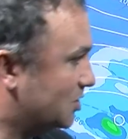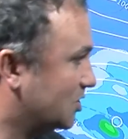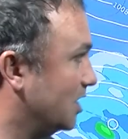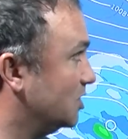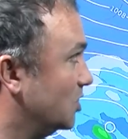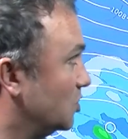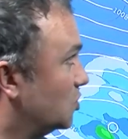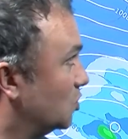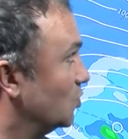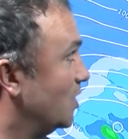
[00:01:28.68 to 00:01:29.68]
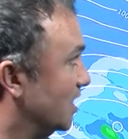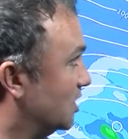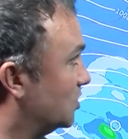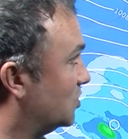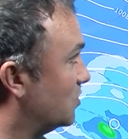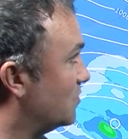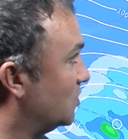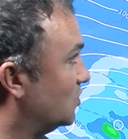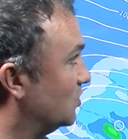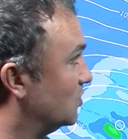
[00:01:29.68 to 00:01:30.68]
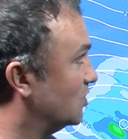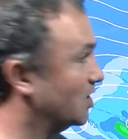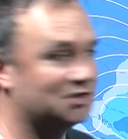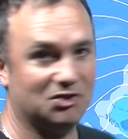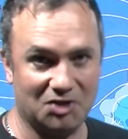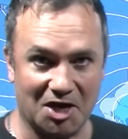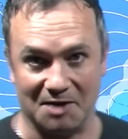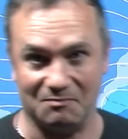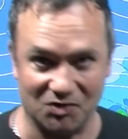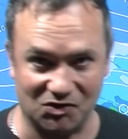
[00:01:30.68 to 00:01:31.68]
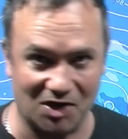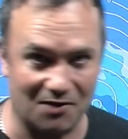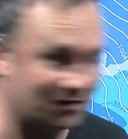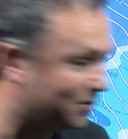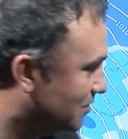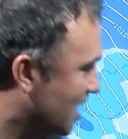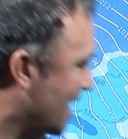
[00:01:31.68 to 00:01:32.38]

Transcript: get into it. So this is today, this afternoon